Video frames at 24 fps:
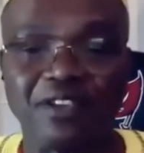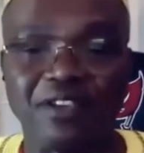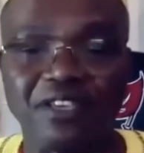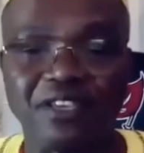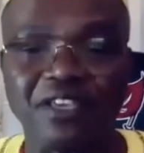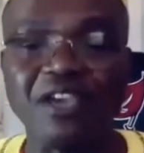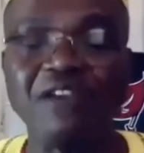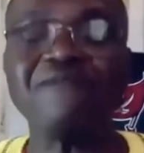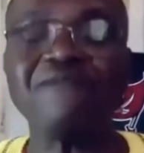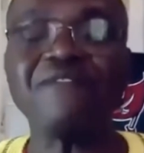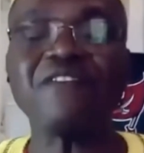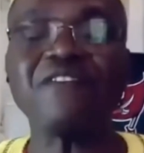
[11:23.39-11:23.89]

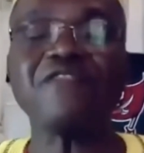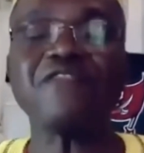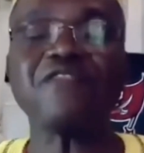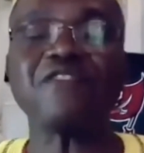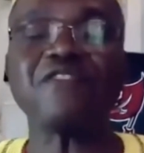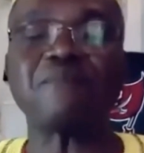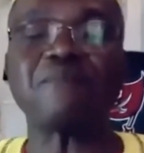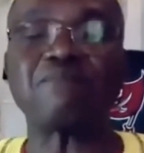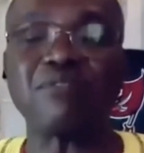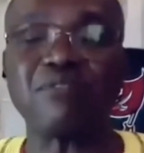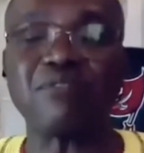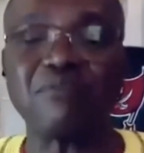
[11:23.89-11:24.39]
given
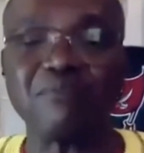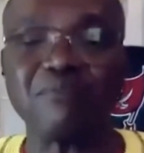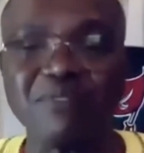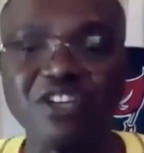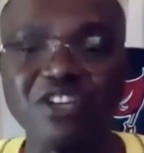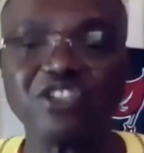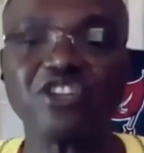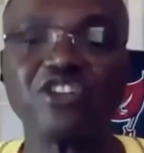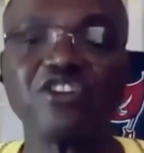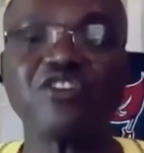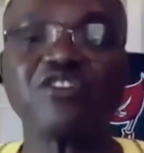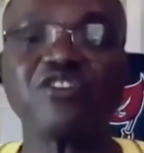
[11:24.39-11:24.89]
the
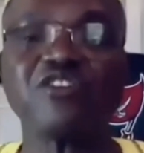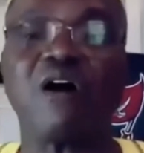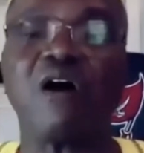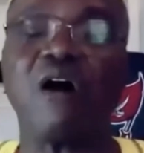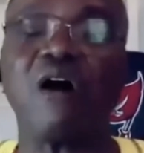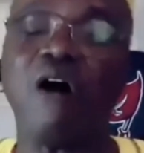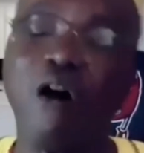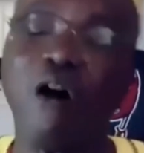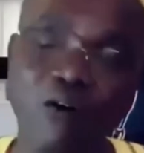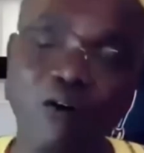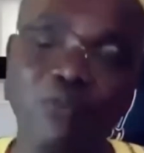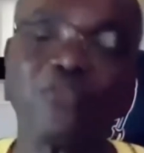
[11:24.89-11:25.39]
permission,
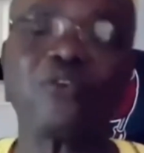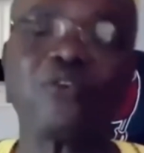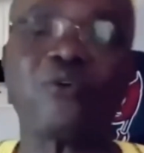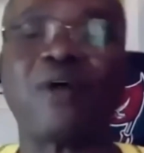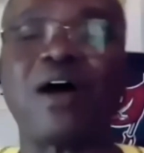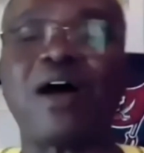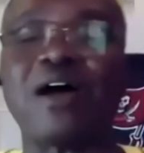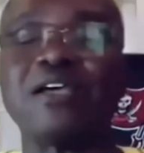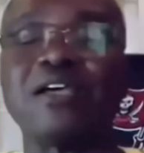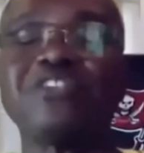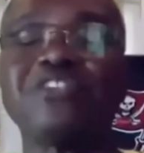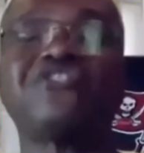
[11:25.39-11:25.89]

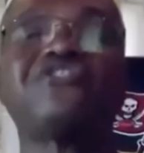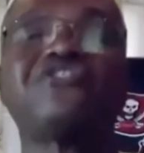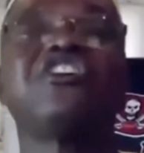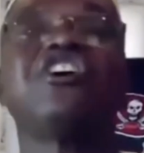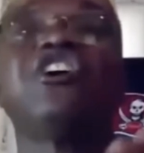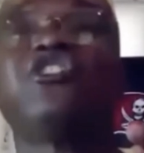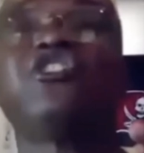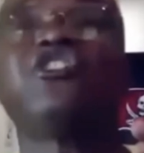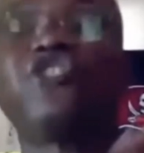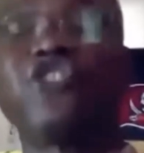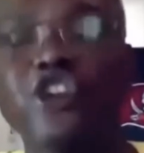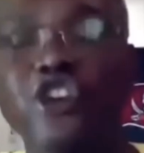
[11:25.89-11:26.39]

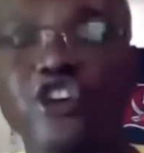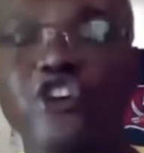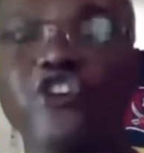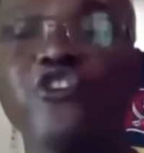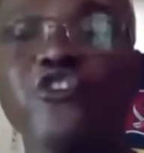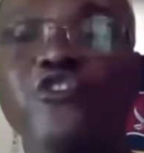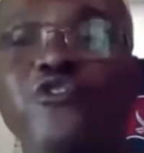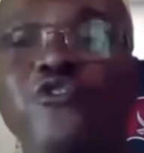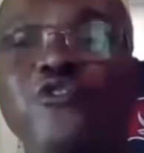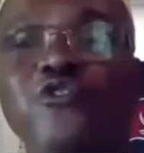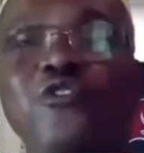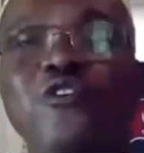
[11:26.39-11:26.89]
authorized
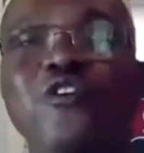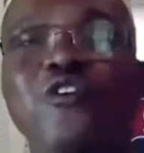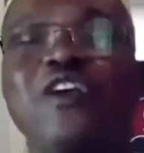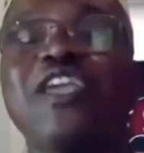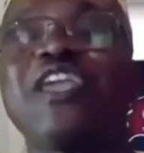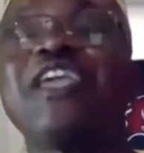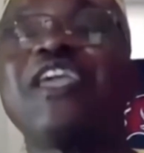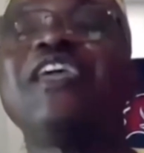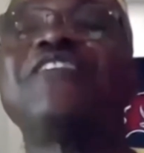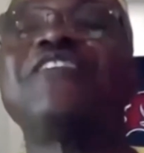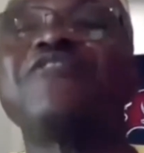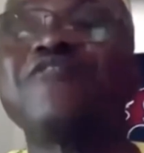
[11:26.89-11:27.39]
to
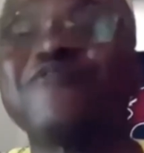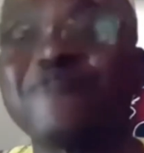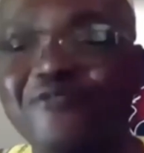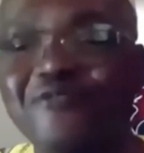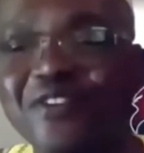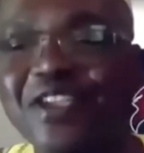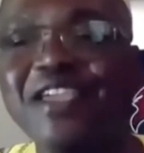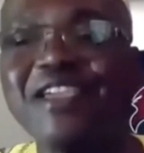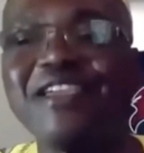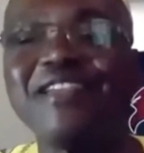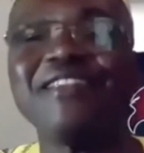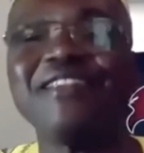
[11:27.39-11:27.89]

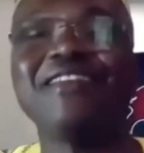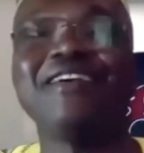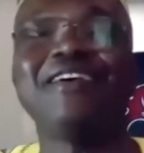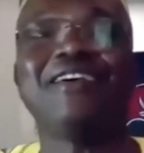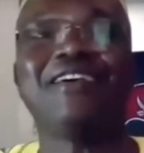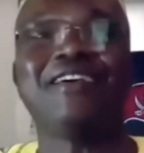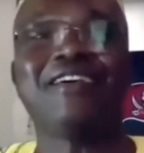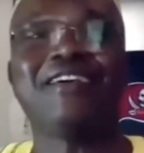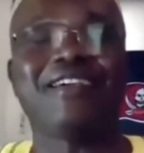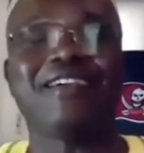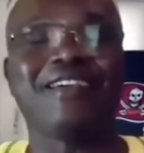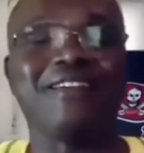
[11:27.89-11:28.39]
intervene
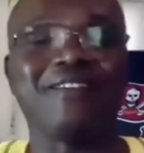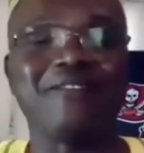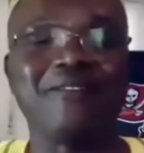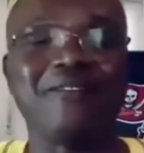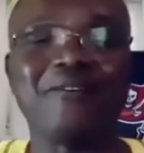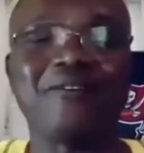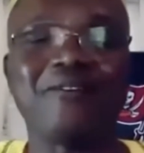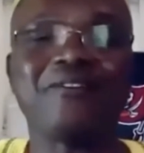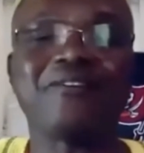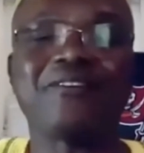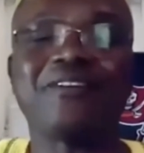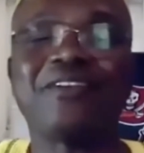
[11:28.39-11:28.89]
in
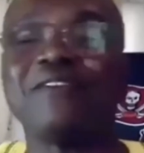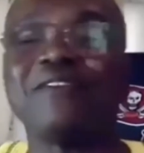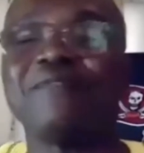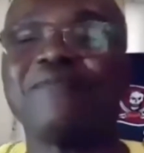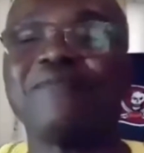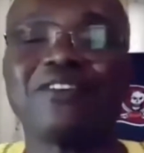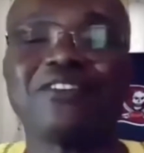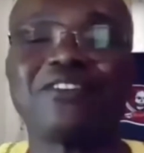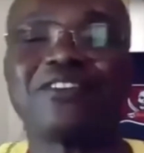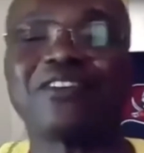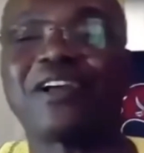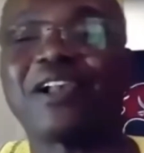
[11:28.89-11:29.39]
order to give
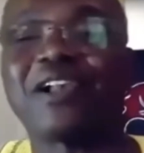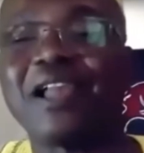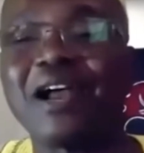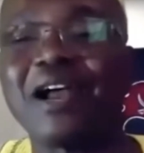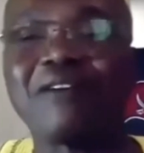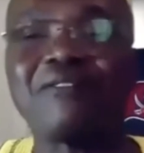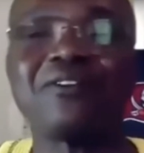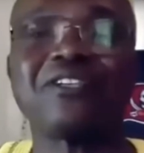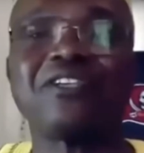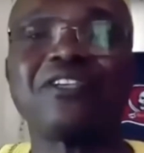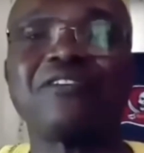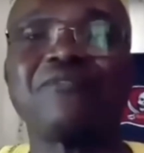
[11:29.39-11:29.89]
us the
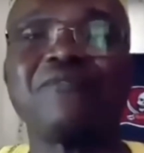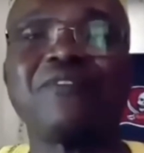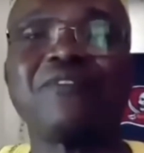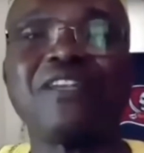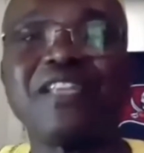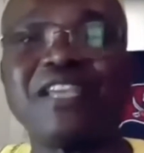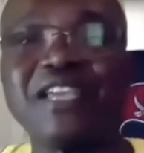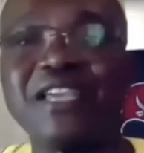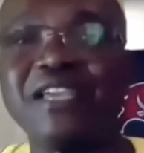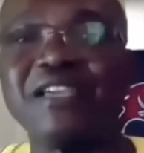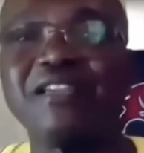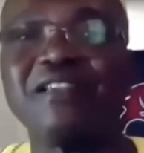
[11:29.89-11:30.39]
clarity we
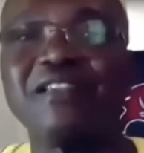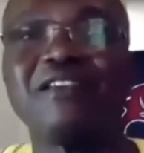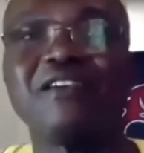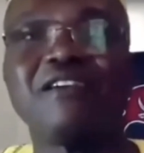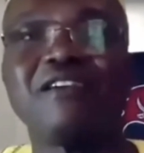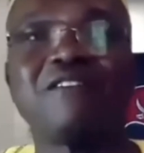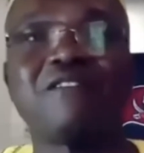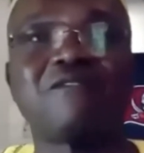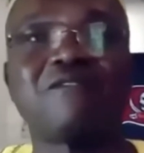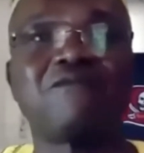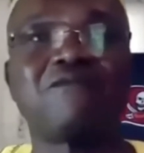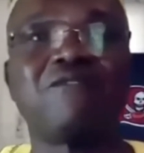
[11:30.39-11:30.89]
need
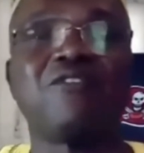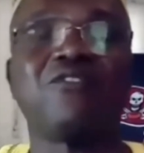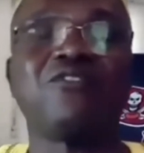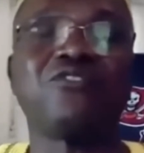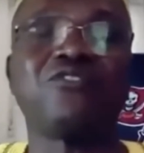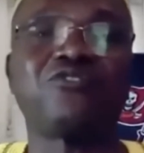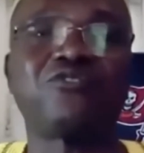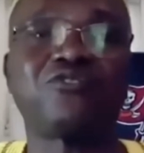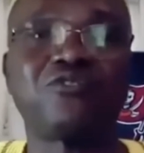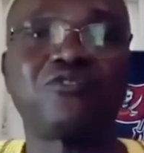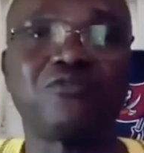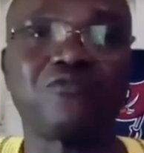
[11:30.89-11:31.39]
for
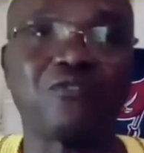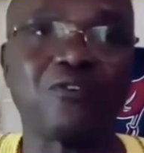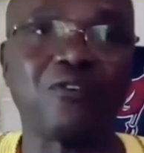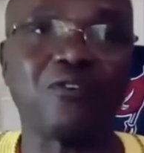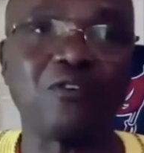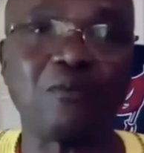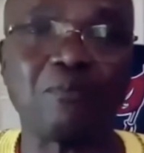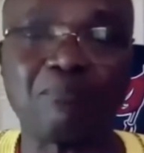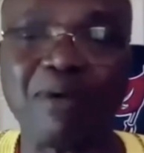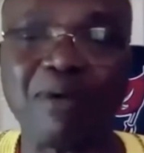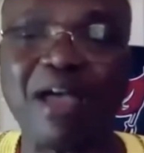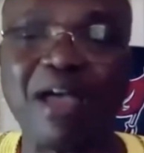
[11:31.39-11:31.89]
this, for
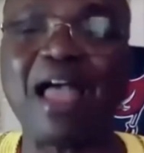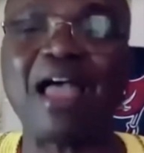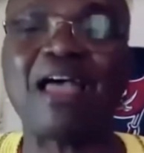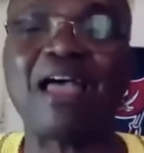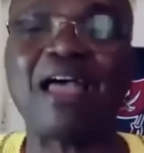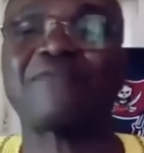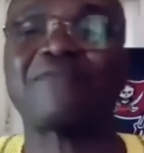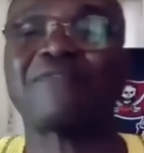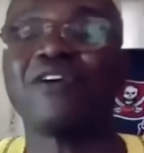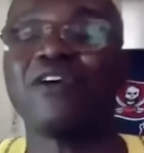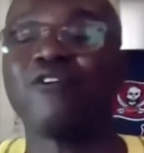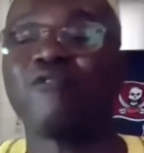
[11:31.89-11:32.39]
the
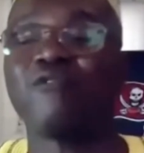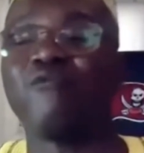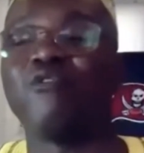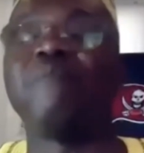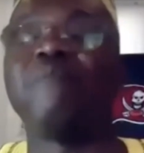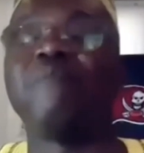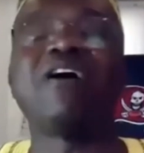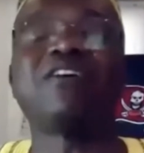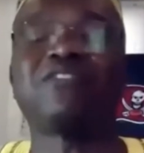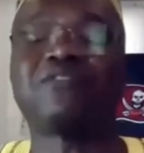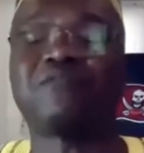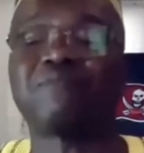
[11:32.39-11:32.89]
path we
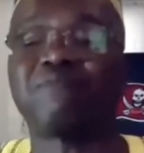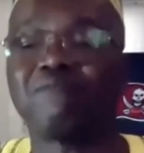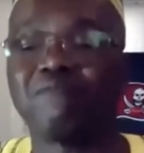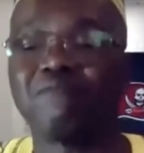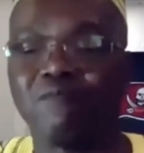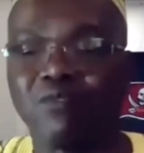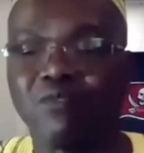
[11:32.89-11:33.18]
must